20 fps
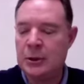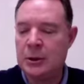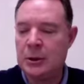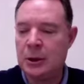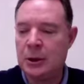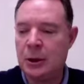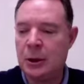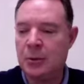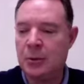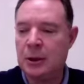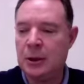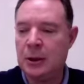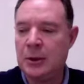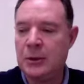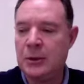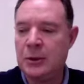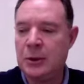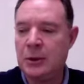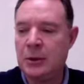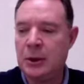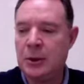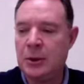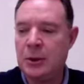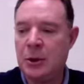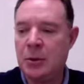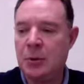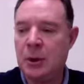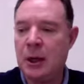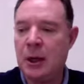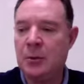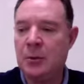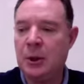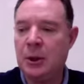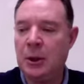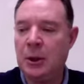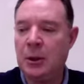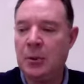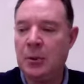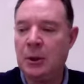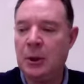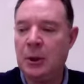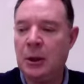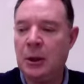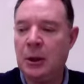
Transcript: a big consideration in my opinion, but